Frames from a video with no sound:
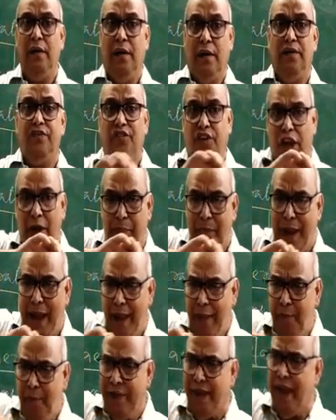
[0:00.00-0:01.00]
Steel
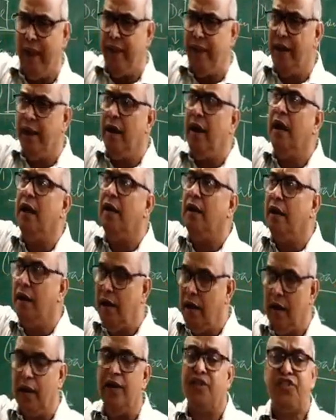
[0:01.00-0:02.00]
pipe carrying
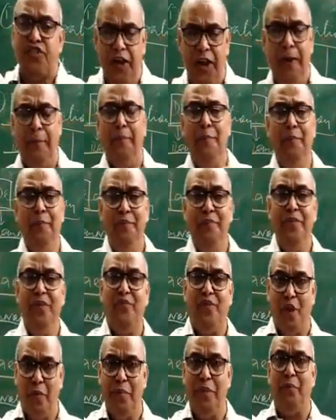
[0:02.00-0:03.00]
steam
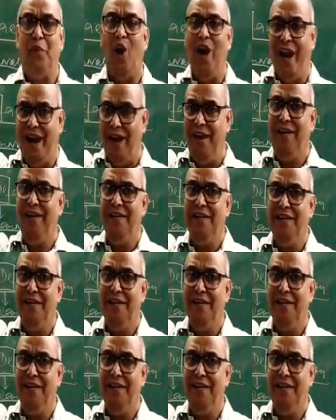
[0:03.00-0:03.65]
from a boiler,